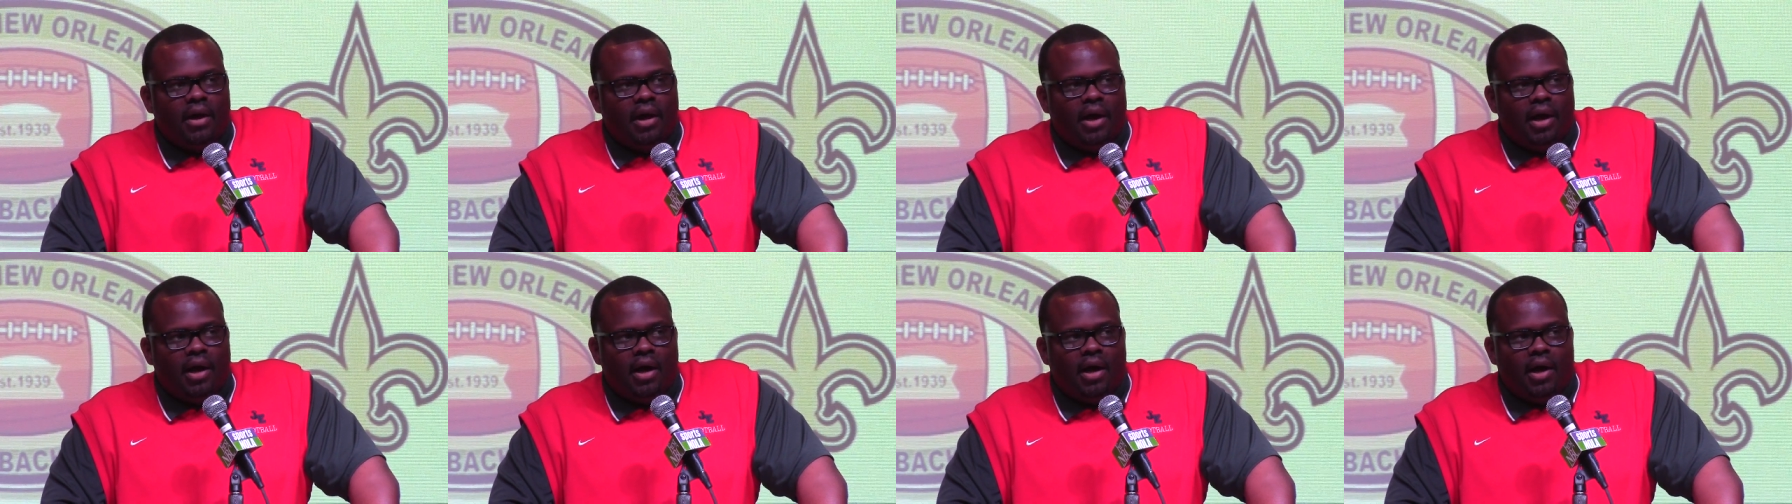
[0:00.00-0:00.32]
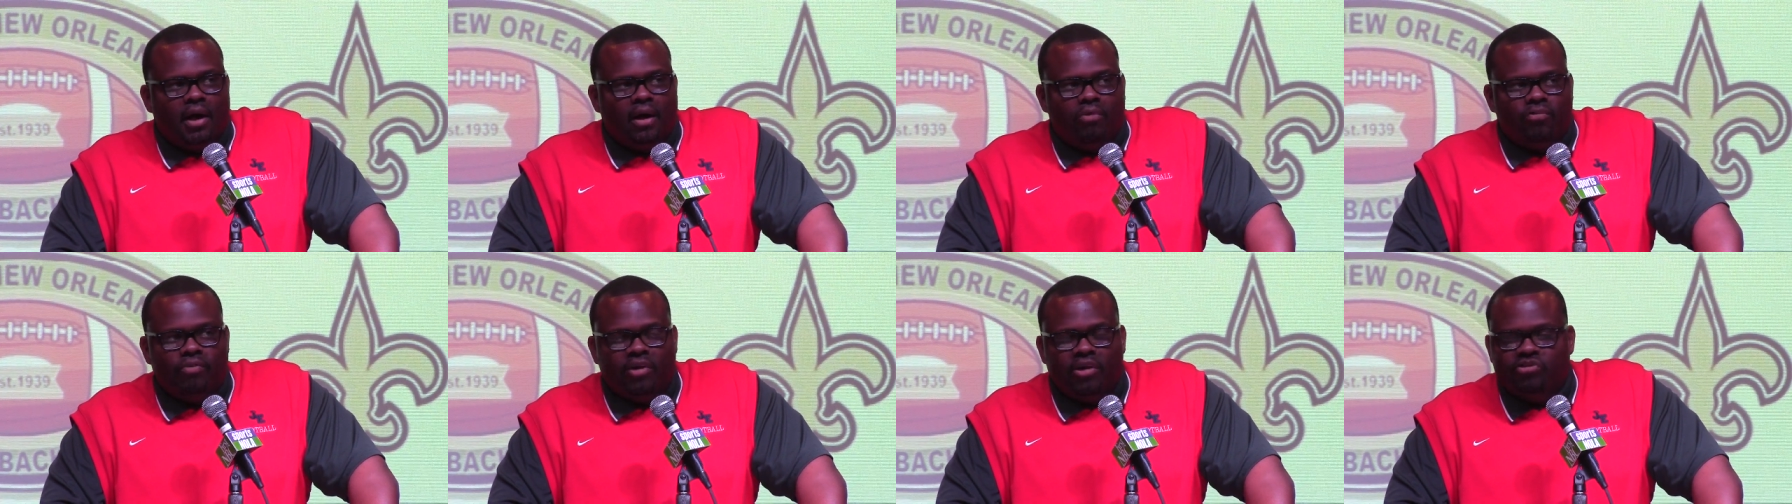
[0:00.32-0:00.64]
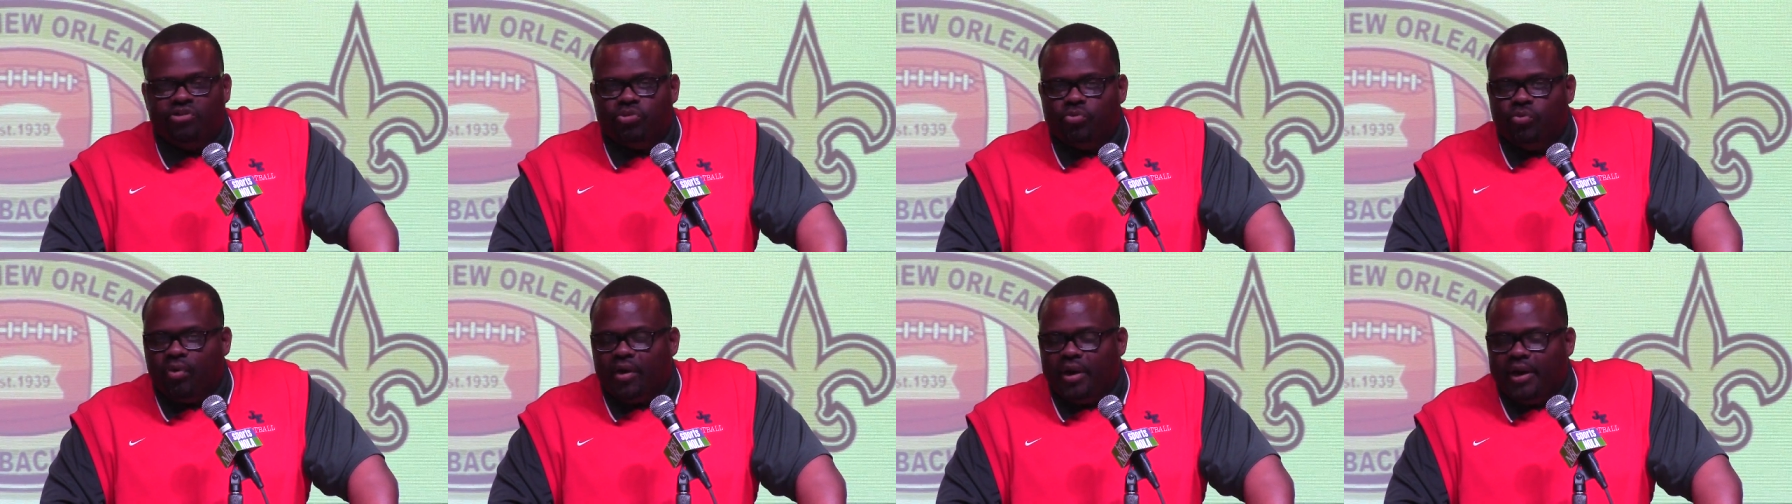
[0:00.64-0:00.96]
Uh,
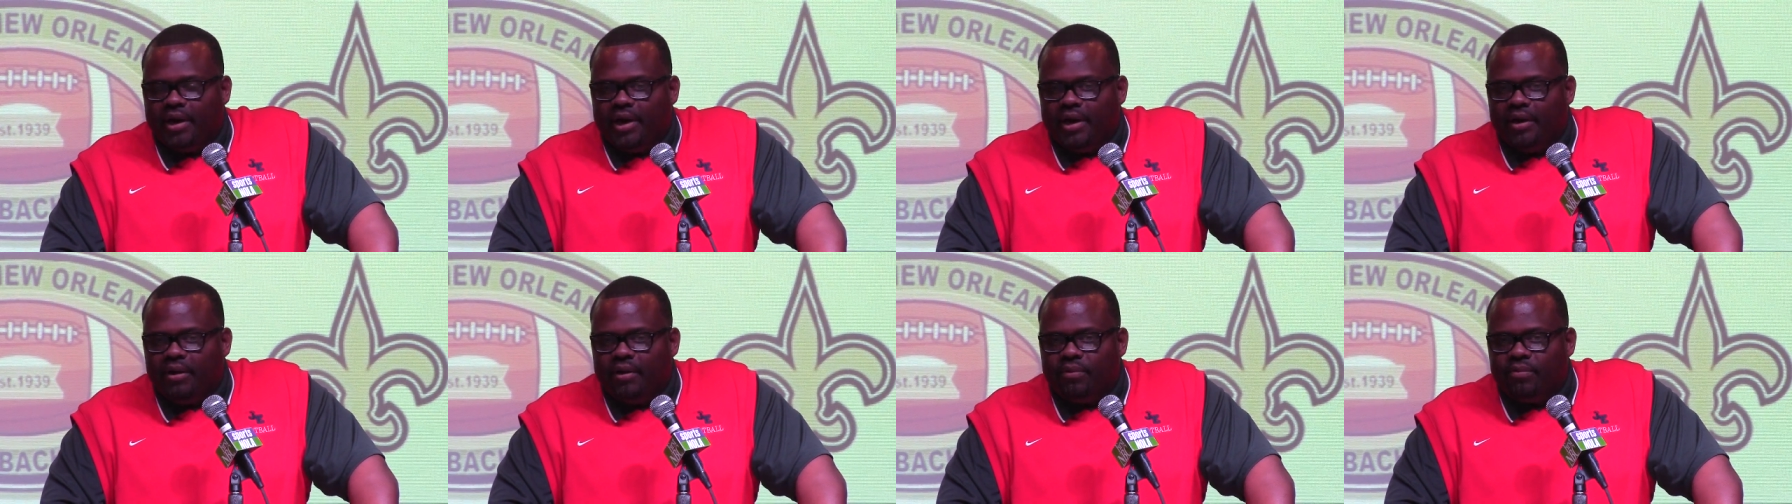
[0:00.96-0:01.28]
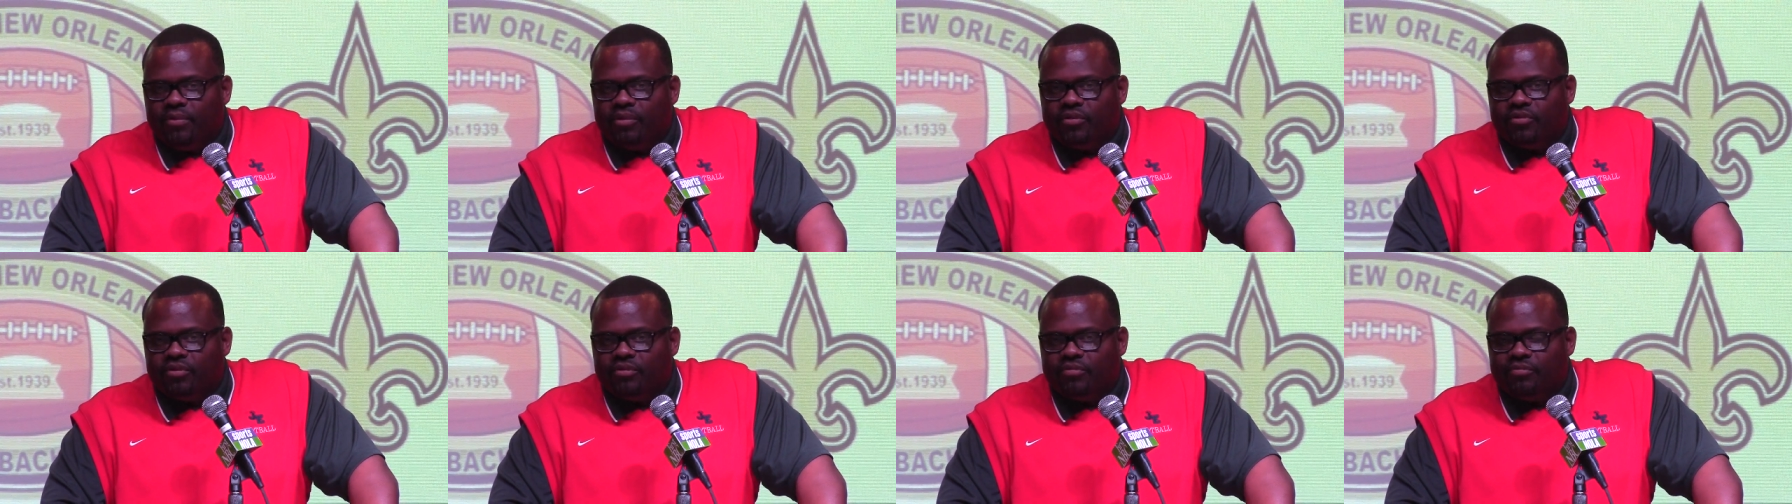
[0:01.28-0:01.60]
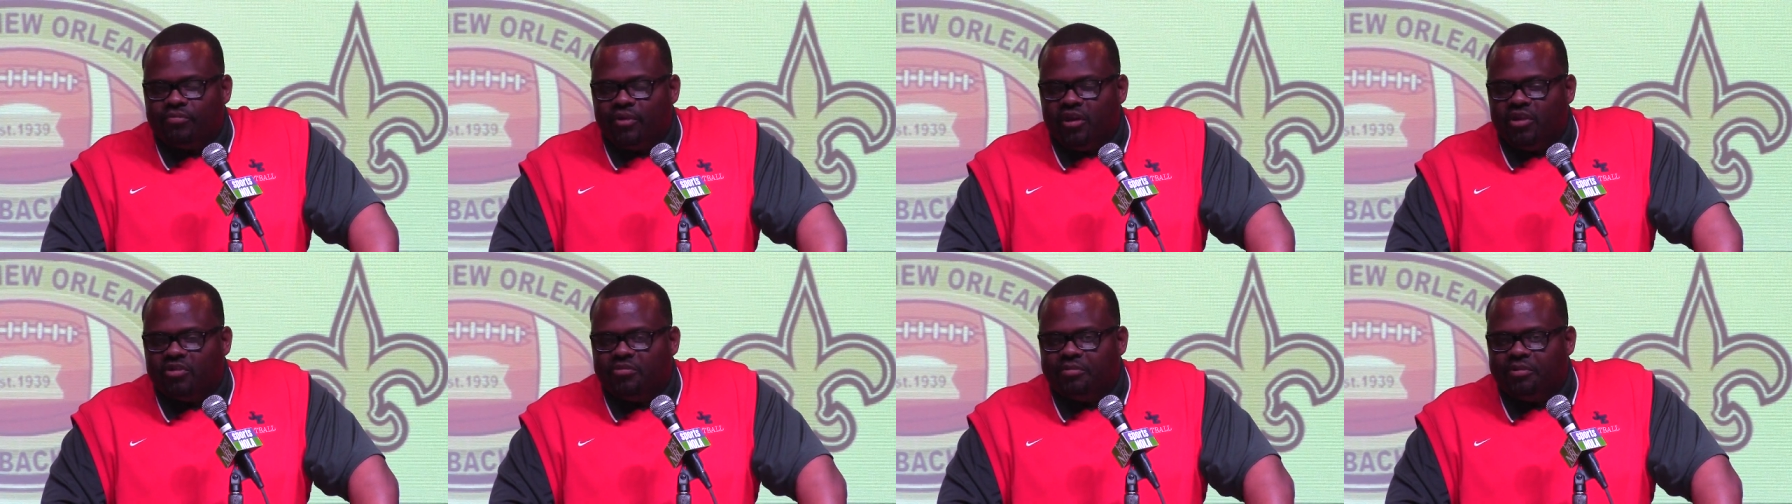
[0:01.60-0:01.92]
Reggie Wayne was a
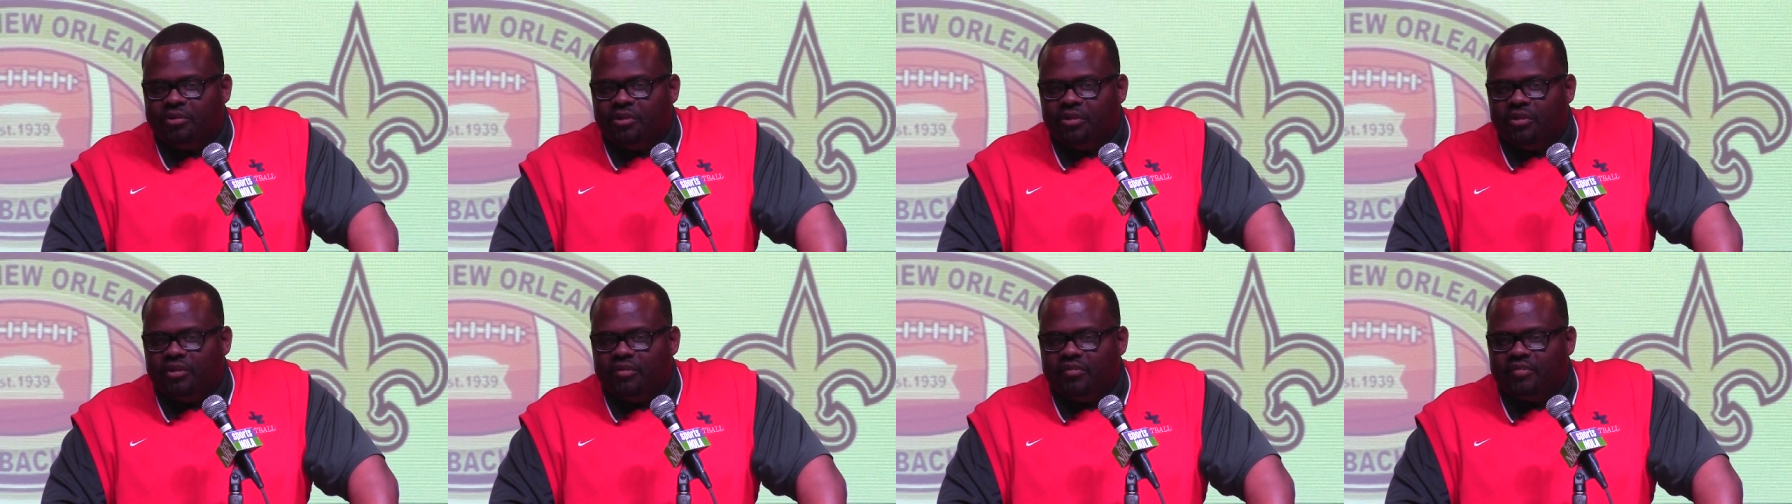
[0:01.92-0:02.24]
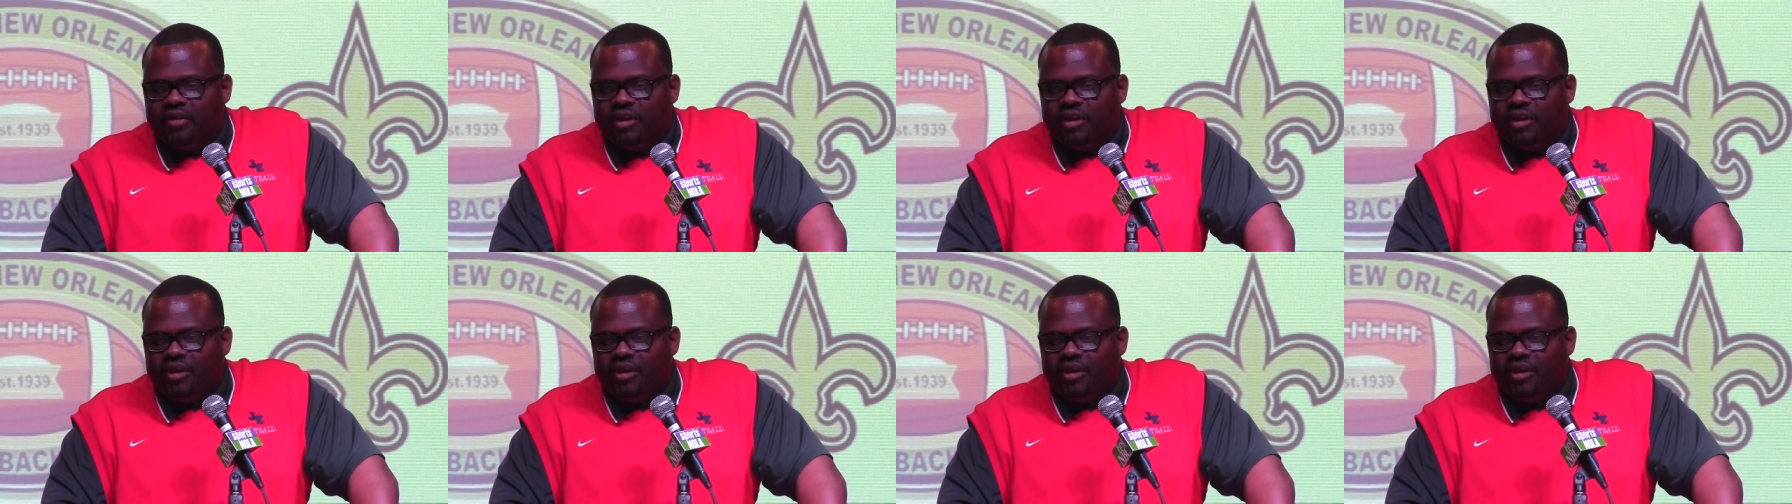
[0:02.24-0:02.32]
freshman on the